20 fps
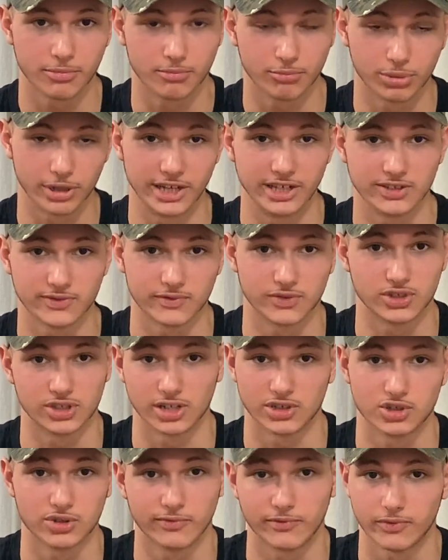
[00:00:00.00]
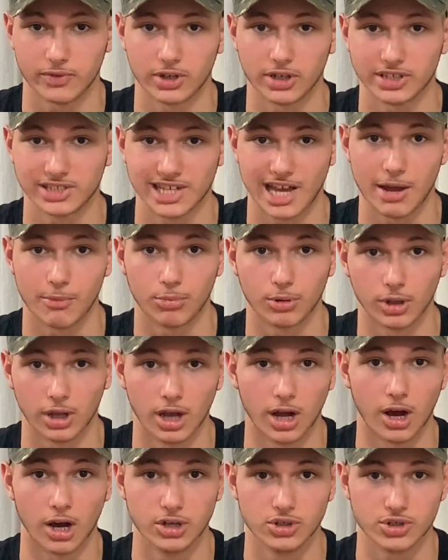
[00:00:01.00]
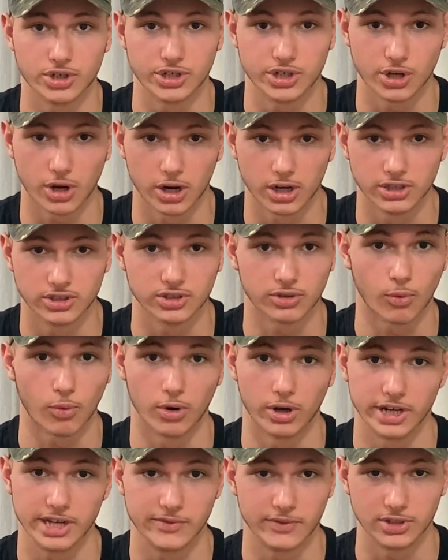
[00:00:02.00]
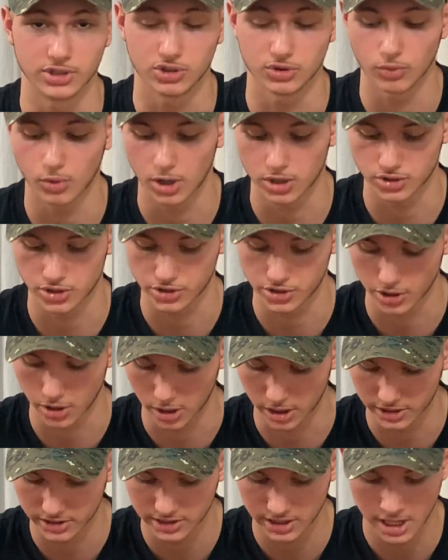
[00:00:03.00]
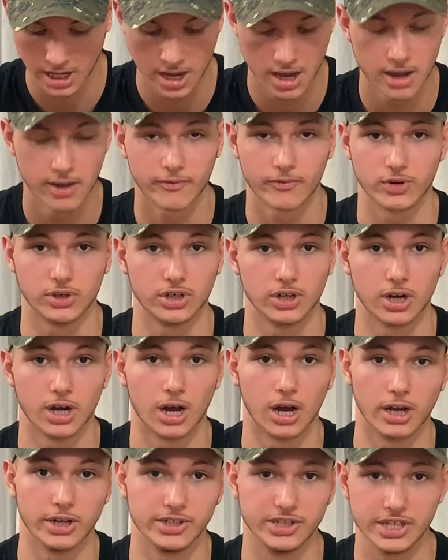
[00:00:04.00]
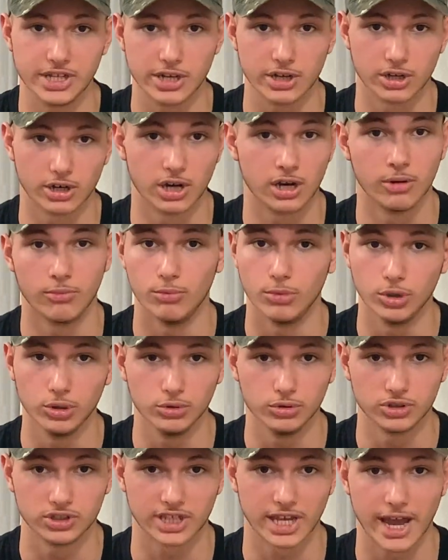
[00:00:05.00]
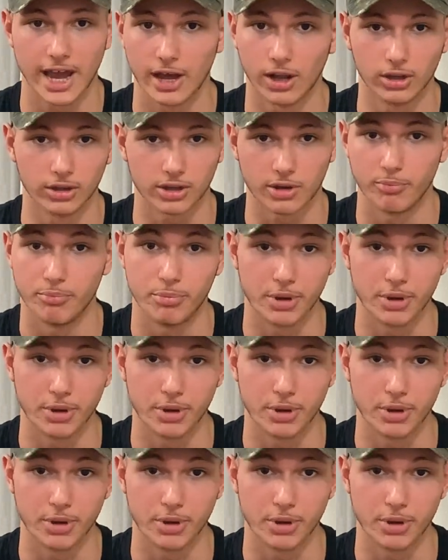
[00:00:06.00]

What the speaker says: place for example, 100 yards or even 200 yards for deer, moose, elk,